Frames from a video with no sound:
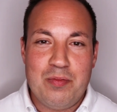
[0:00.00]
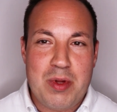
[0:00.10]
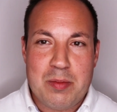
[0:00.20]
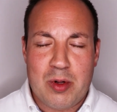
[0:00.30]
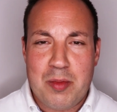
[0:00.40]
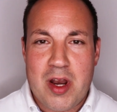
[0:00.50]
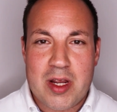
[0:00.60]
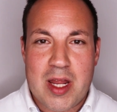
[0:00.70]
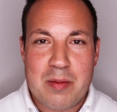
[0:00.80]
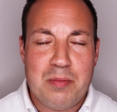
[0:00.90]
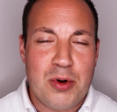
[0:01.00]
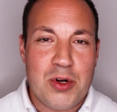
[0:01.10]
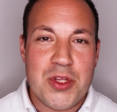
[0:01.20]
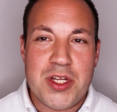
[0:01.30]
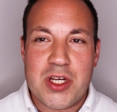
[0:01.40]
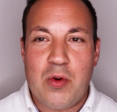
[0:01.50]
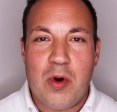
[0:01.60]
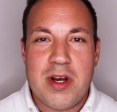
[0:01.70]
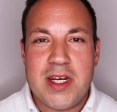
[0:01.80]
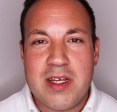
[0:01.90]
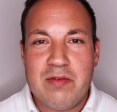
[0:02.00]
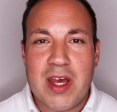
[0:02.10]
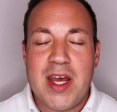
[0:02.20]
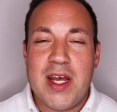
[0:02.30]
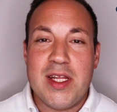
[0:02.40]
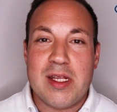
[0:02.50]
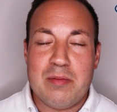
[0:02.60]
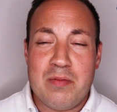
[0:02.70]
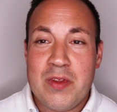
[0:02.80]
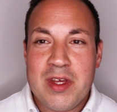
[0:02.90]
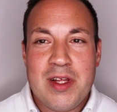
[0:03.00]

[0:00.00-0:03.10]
people that are getting pulled into quarantine vans, and